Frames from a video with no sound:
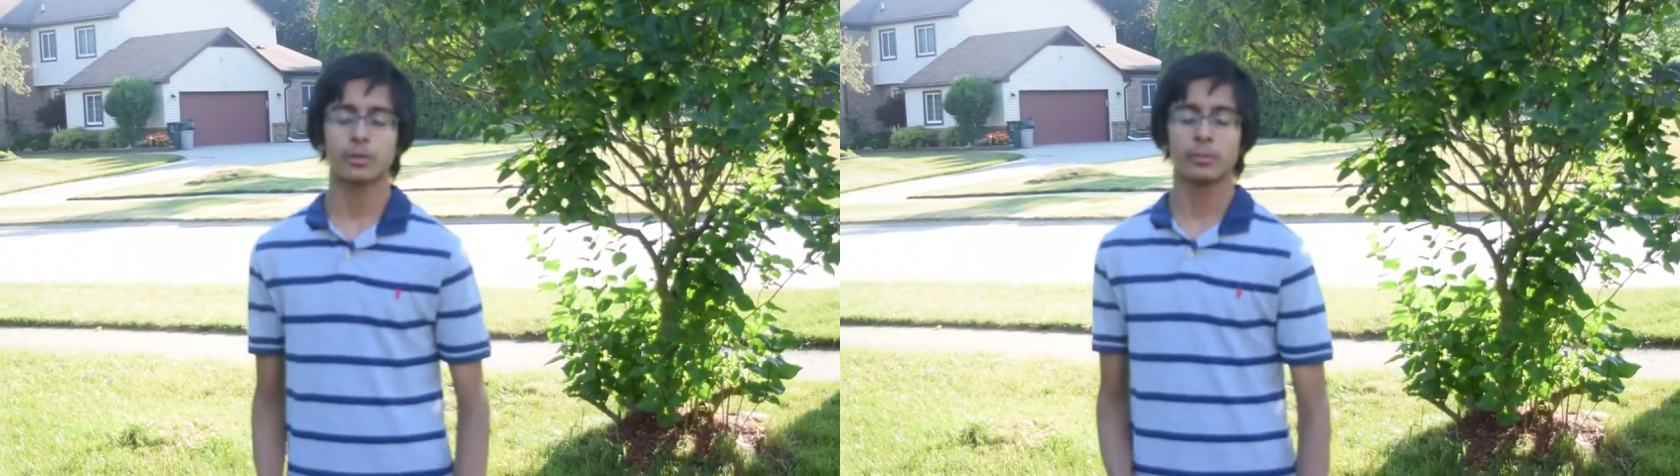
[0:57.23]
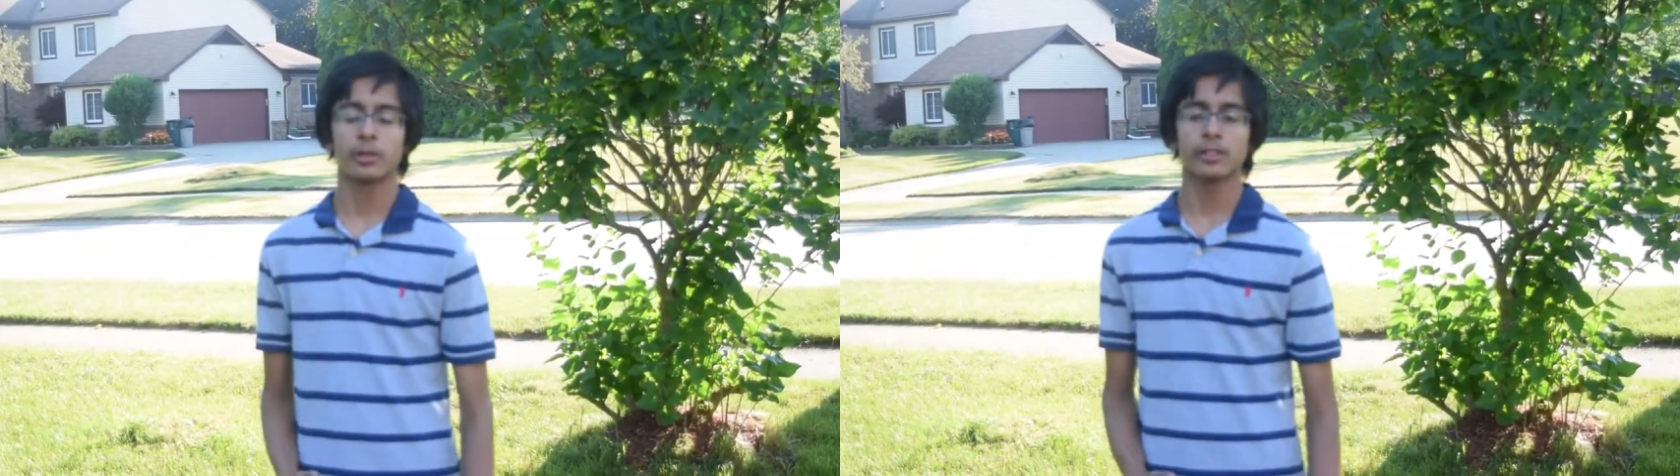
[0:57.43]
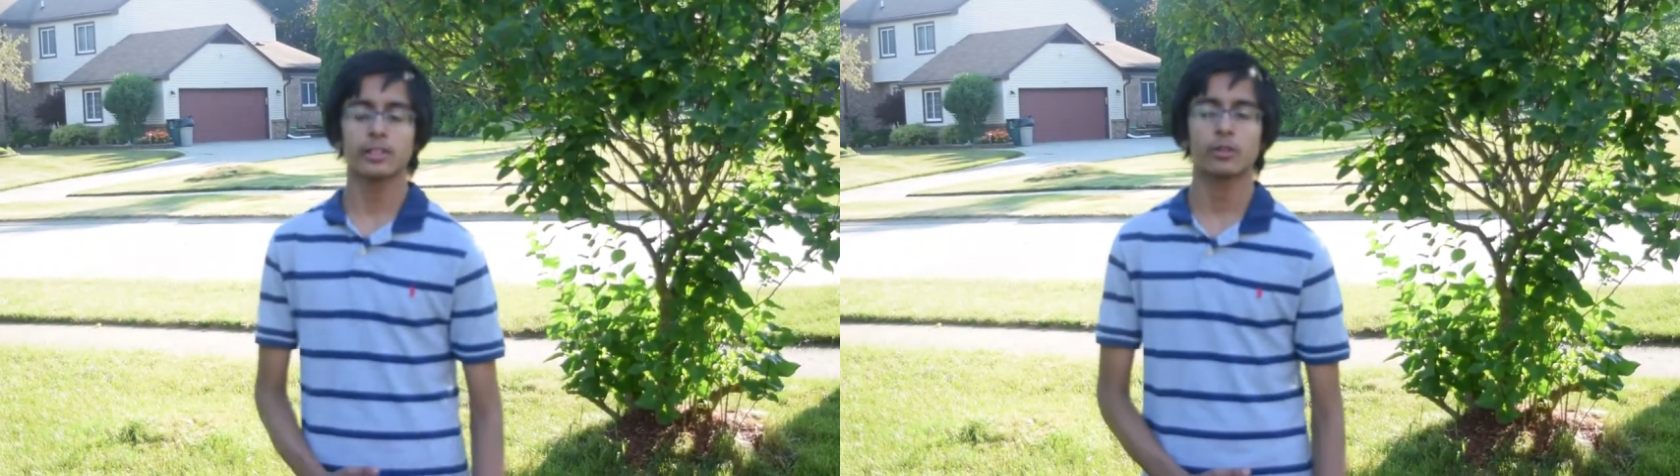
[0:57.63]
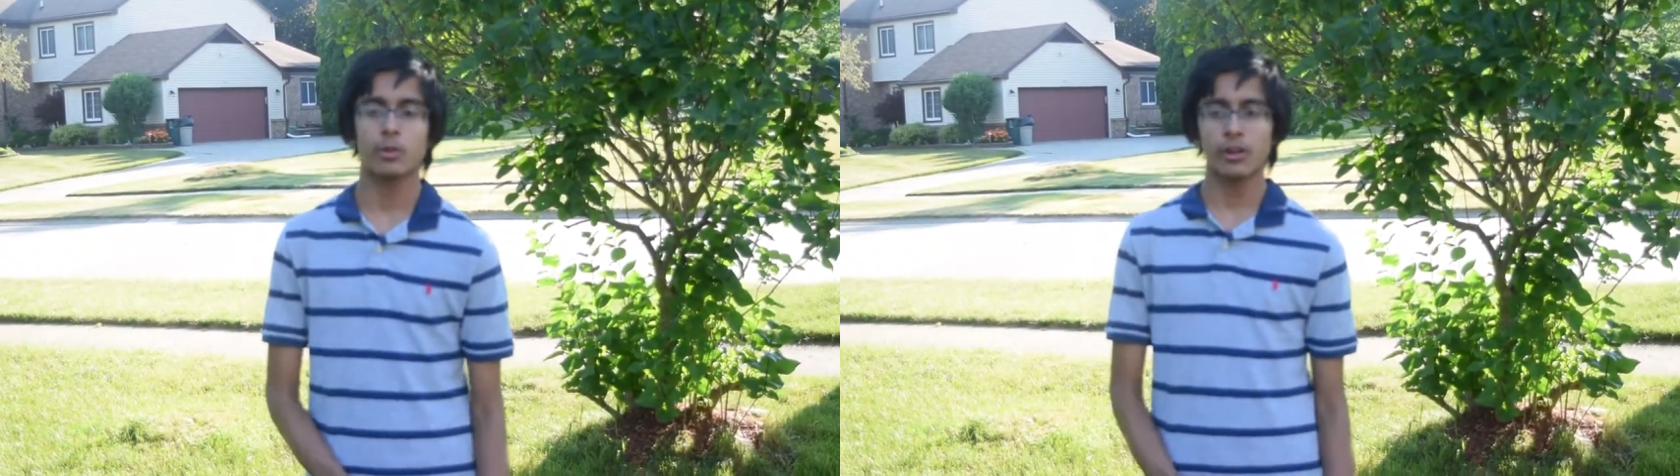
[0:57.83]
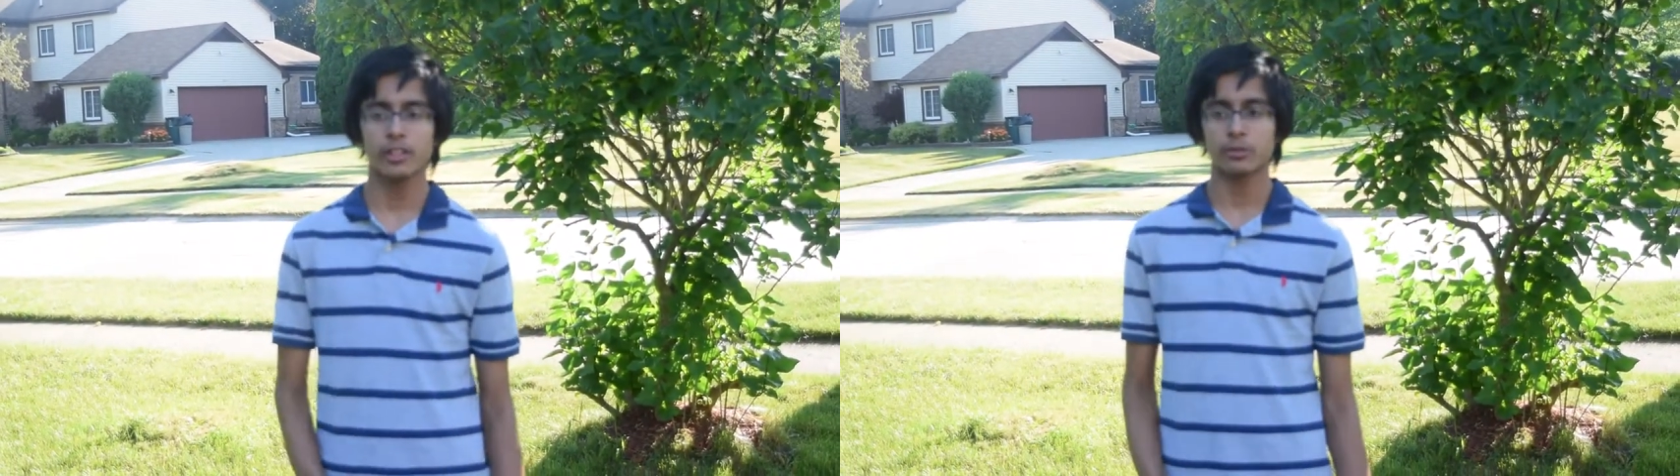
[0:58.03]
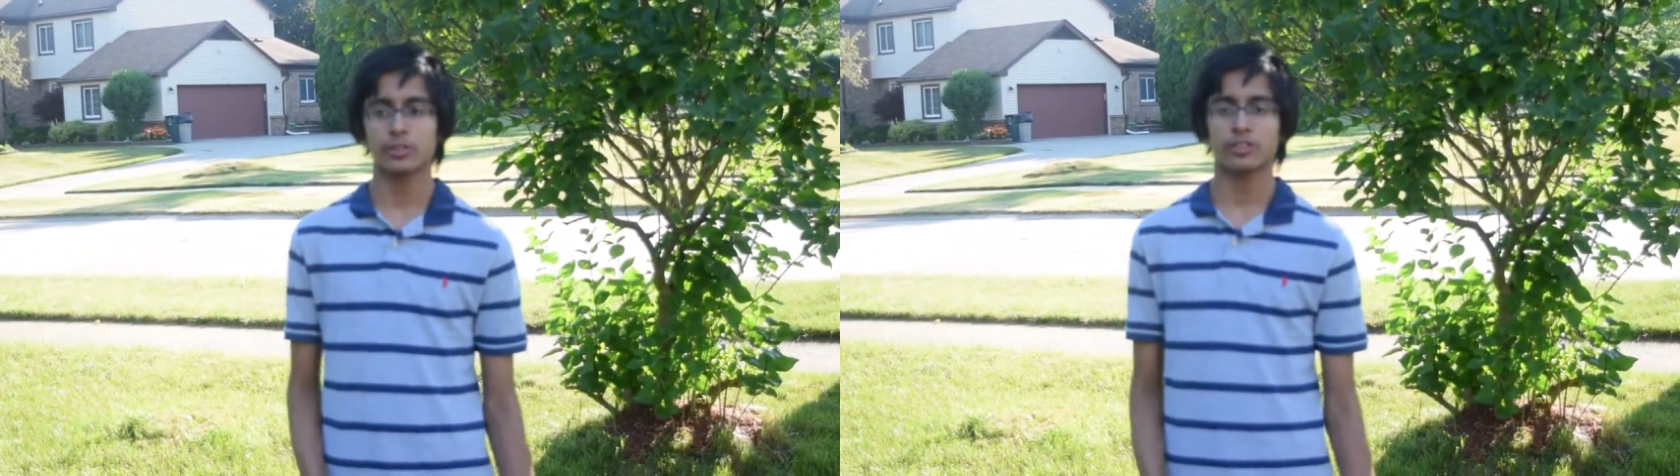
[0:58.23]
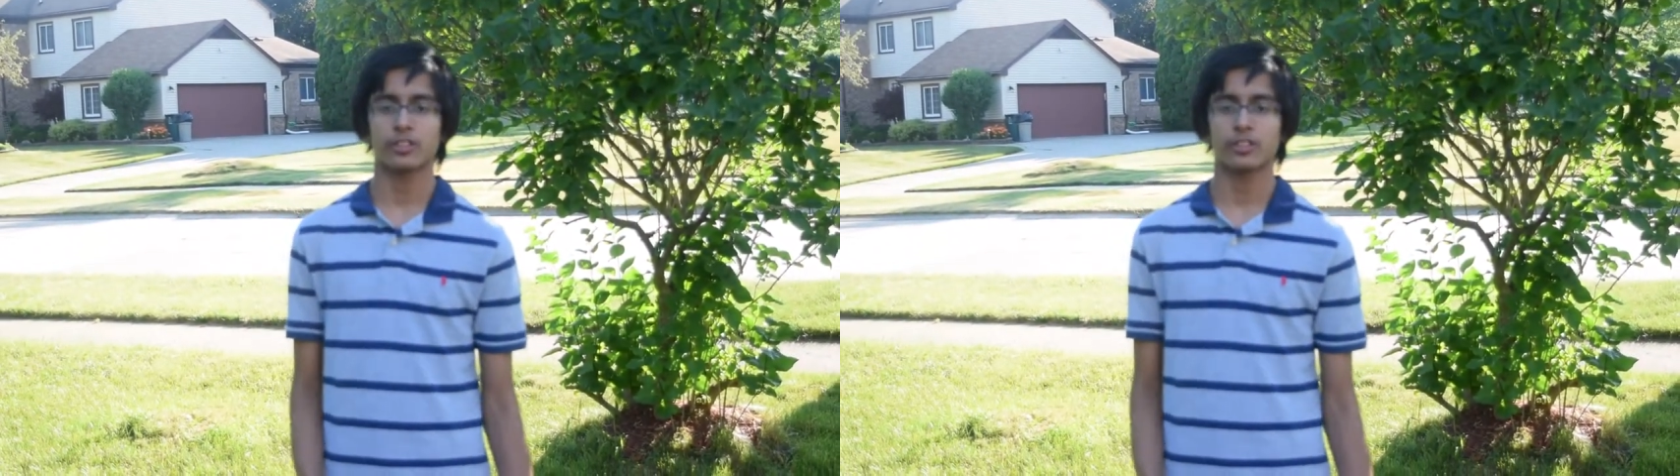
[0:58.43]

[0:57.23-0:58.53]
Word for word: were built in accordance with the